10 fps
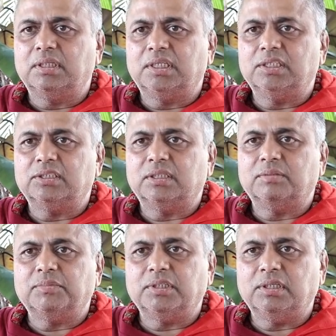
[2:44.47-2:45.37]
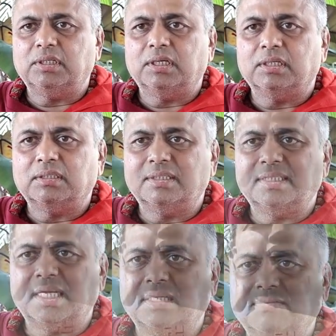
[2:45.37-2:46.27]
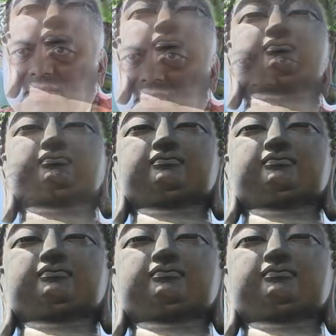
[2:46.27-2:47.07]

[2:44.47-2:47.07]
teach them healing, the self-healing.